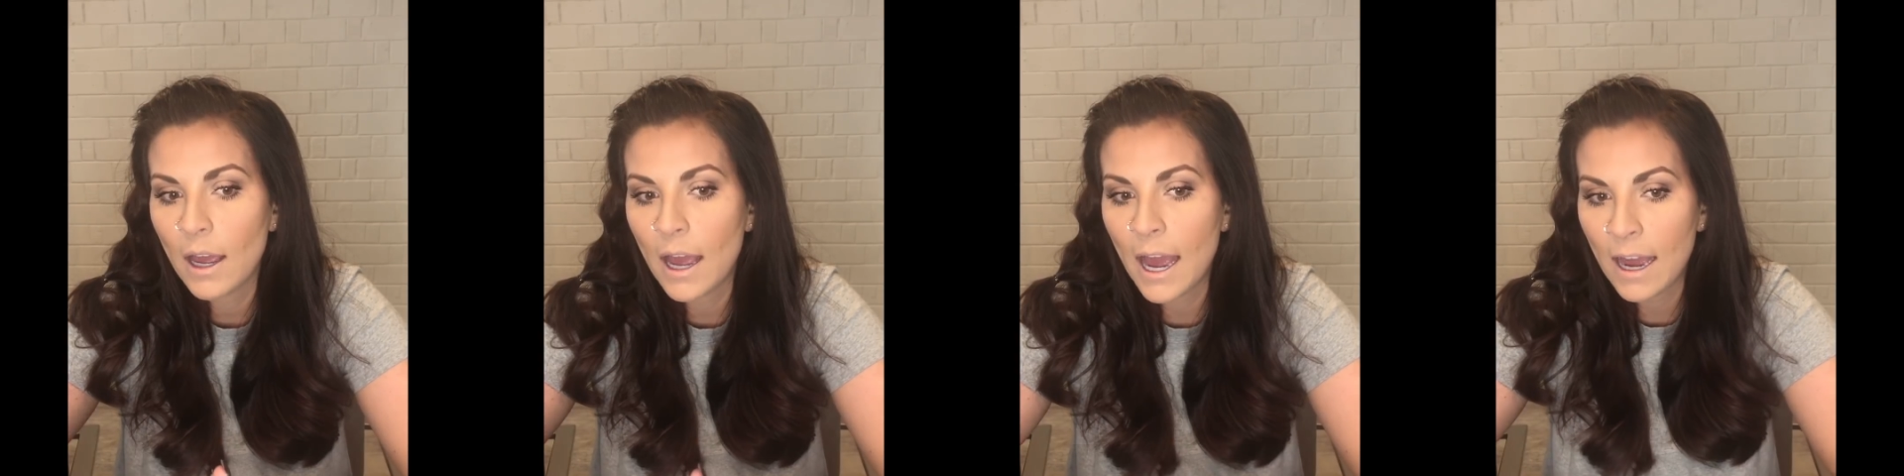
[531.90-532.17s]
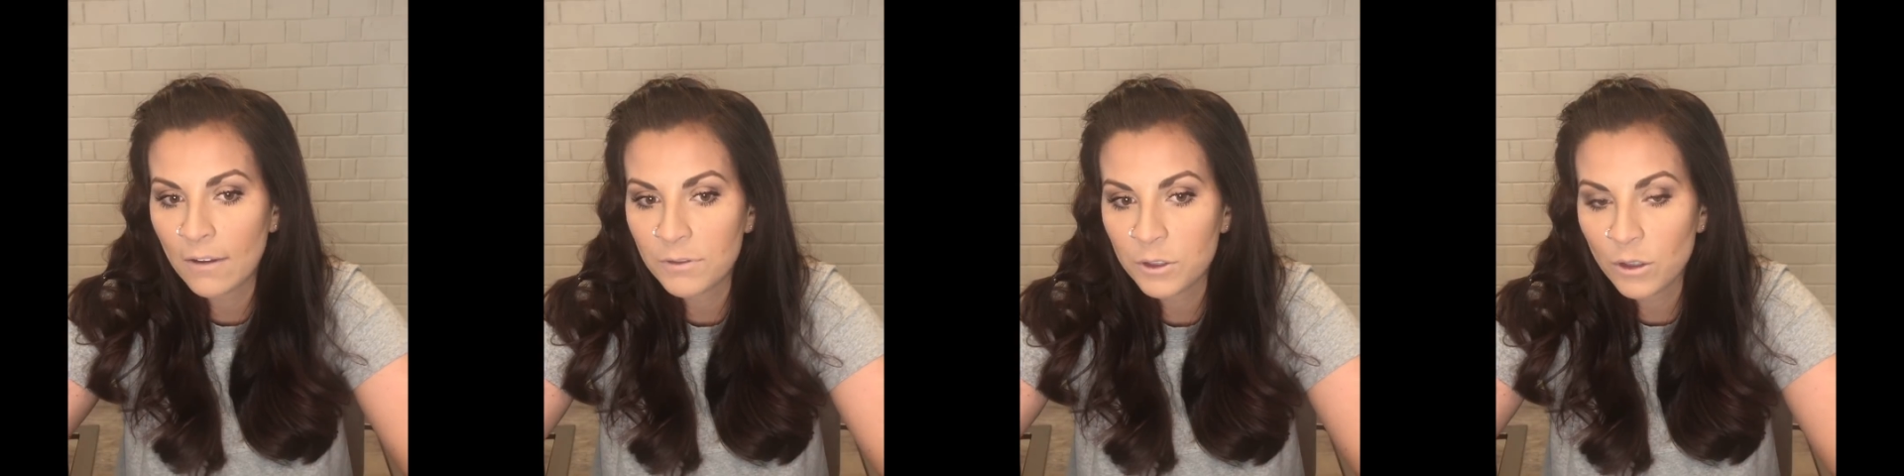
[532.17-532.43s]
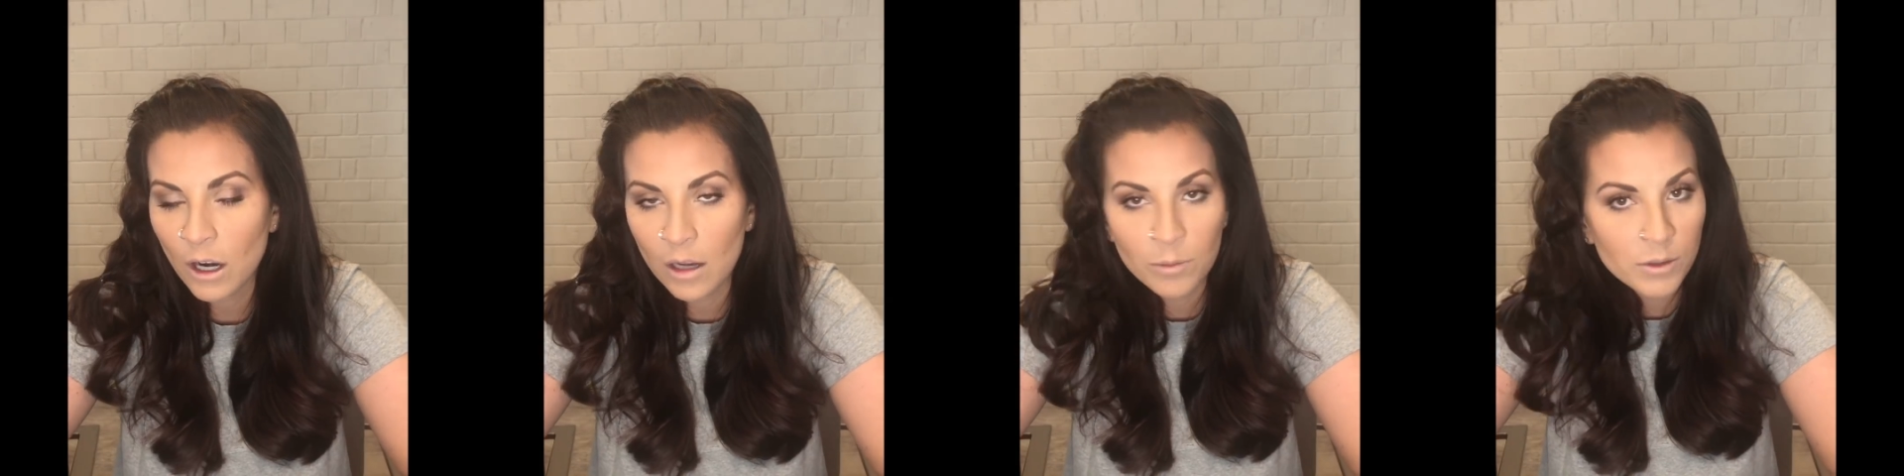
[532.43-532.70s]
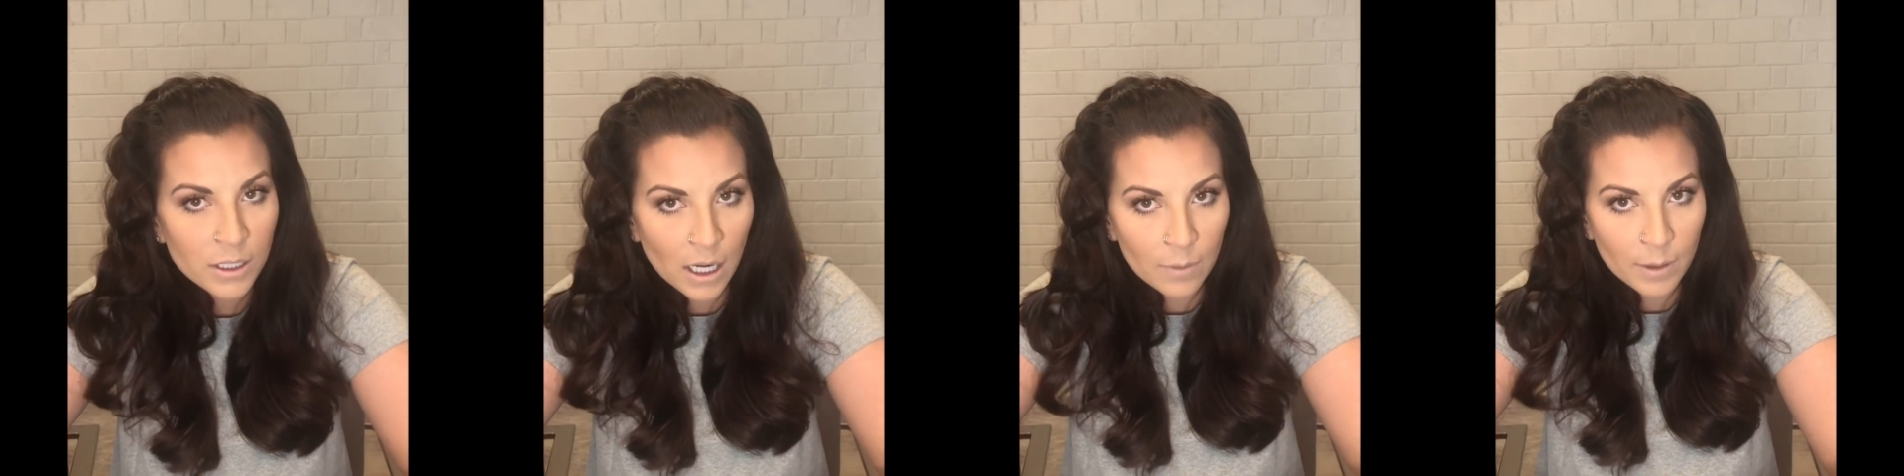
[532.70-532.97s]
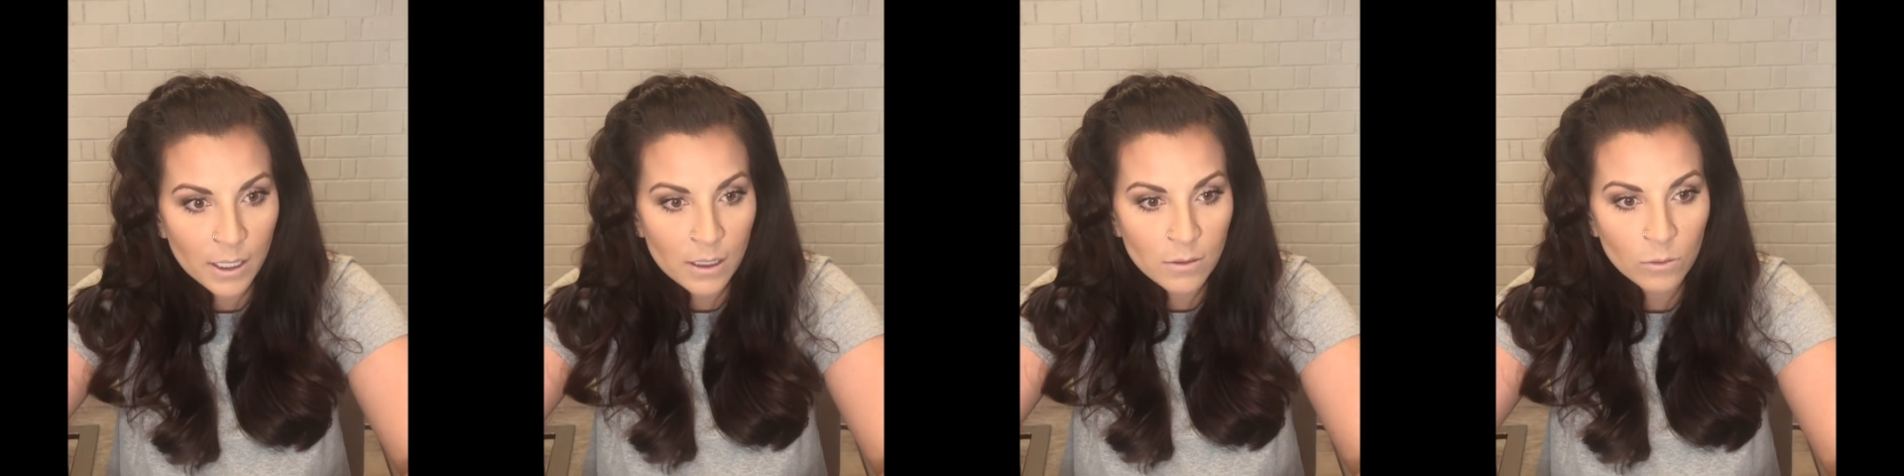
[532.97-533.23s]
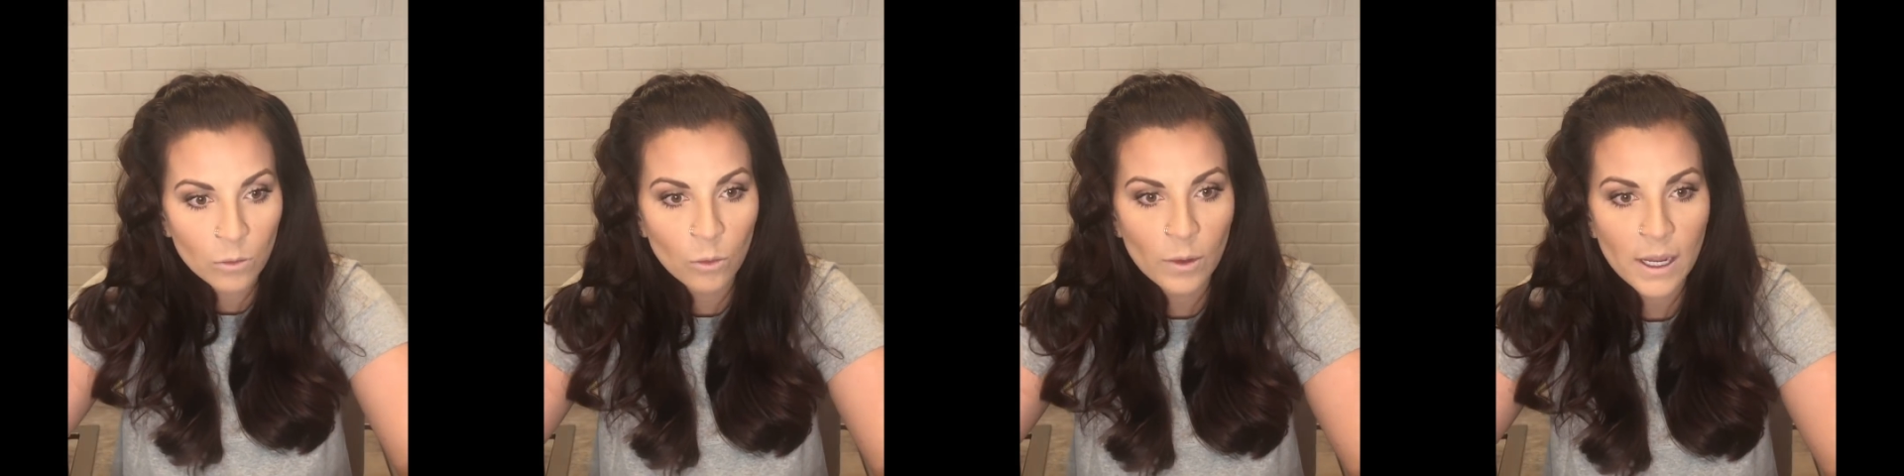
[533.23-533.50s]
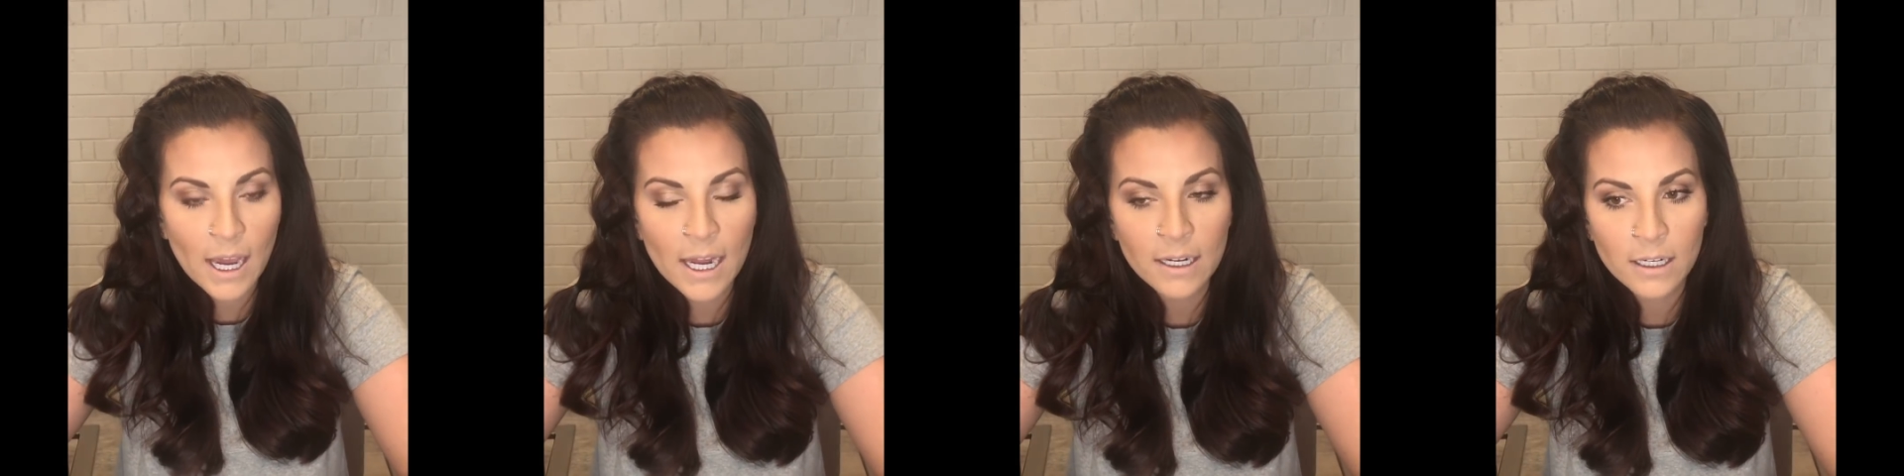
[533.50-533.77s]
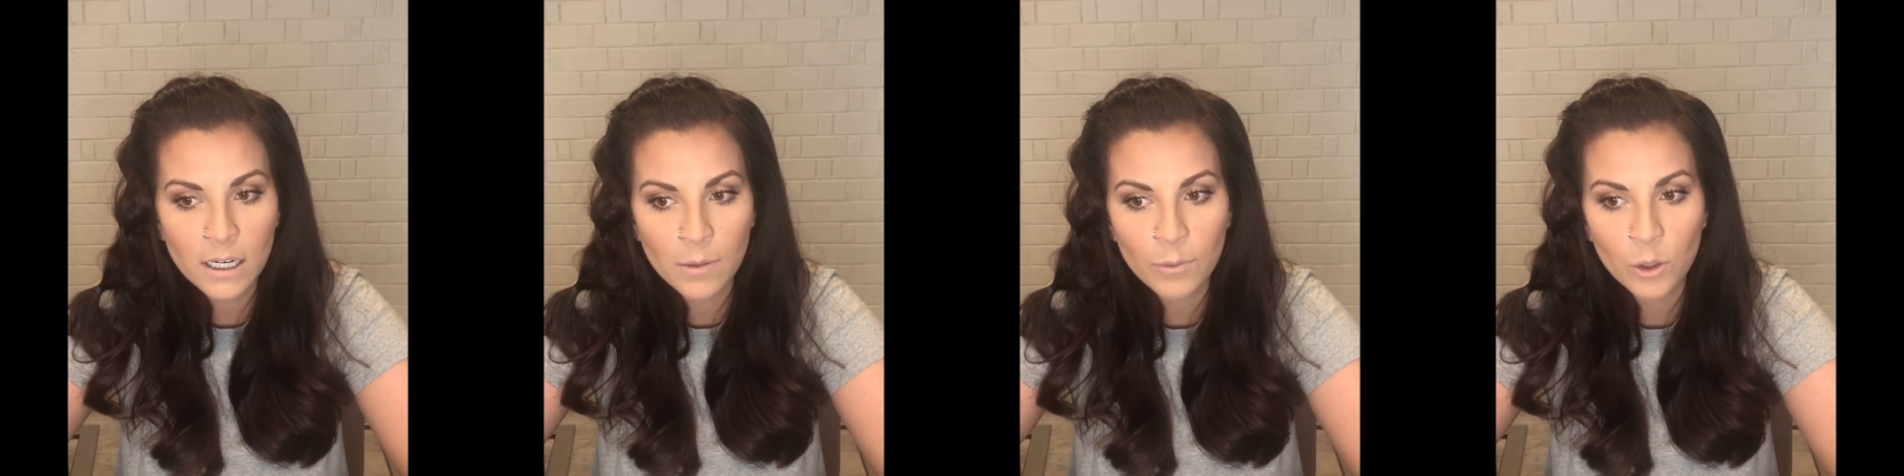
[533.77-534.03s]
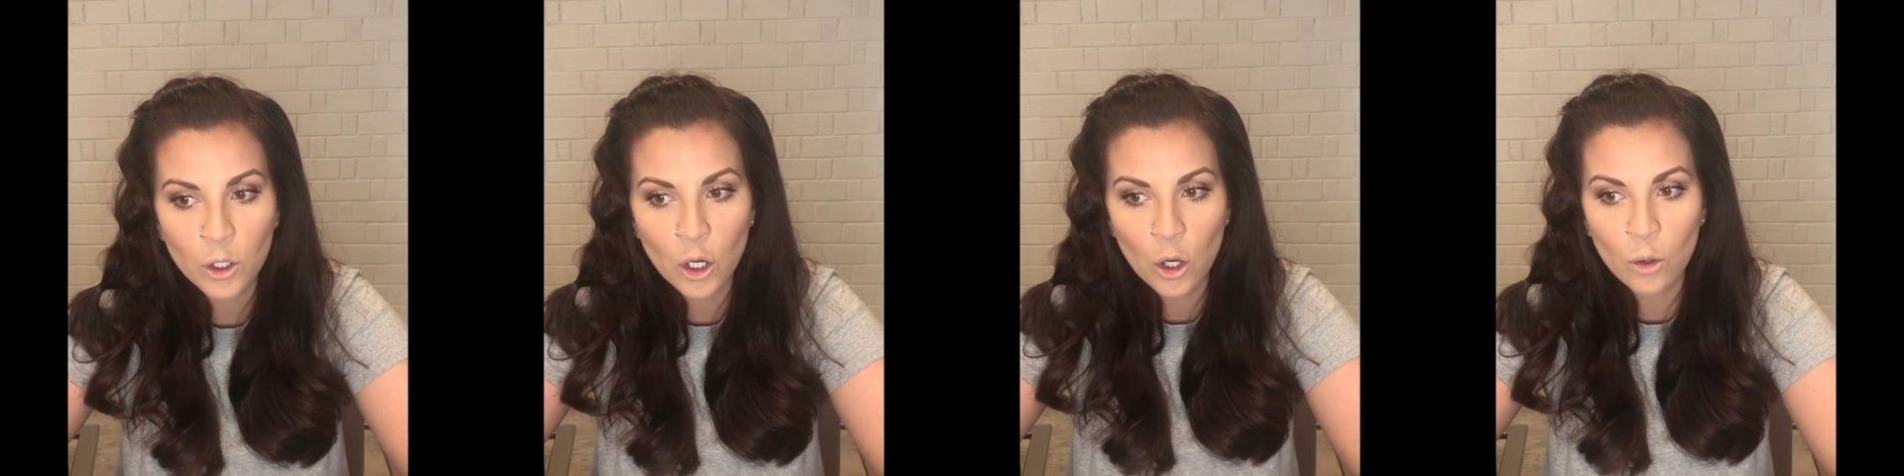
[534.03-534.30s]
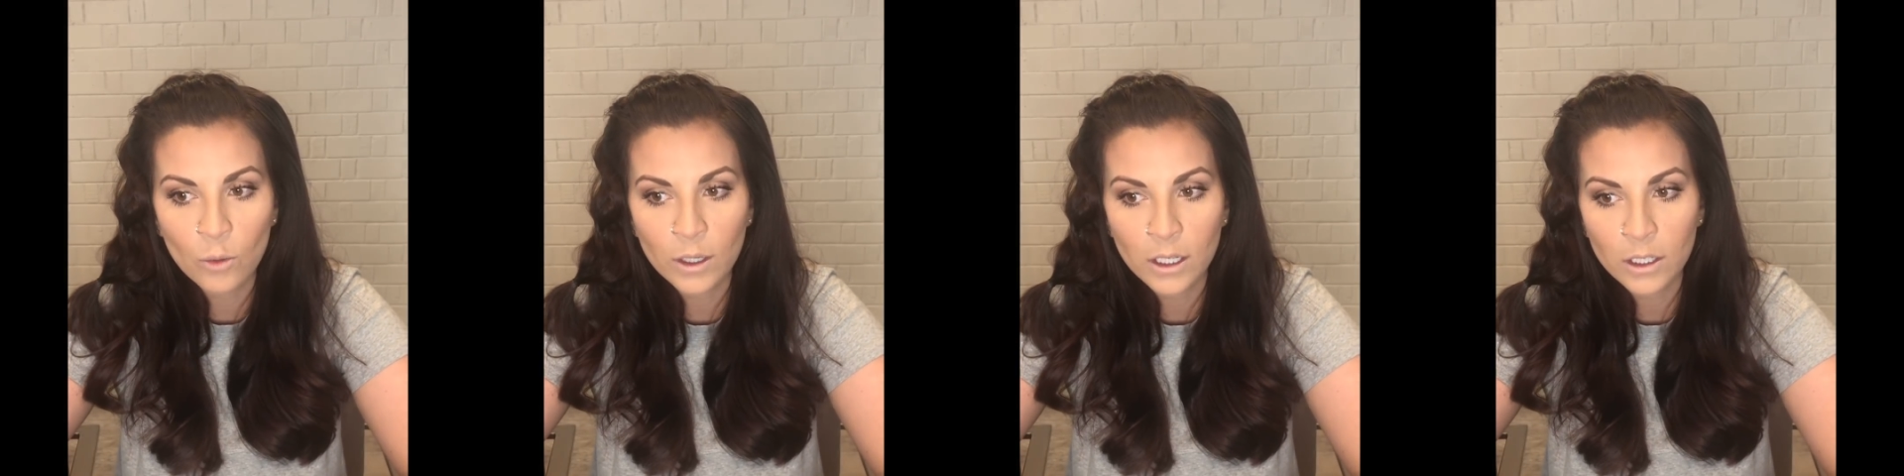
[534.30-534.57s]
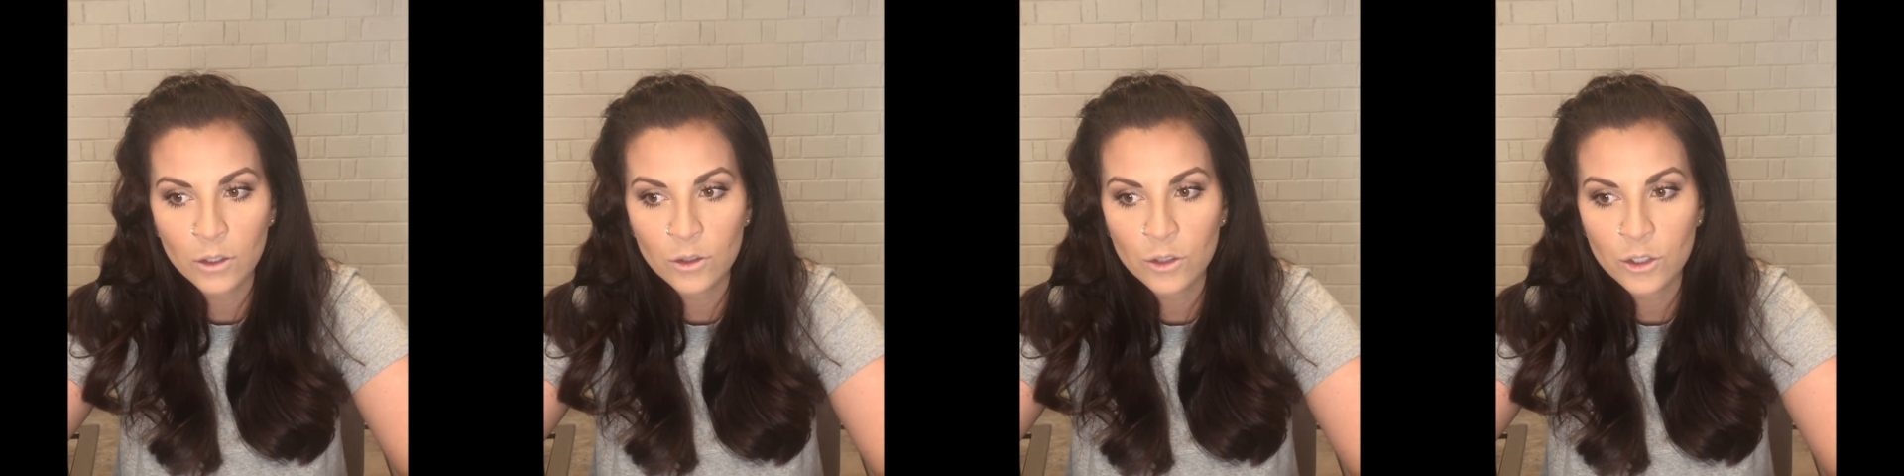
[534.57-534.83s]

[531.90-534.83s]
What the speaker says: After Abu Dhabi, we ended up going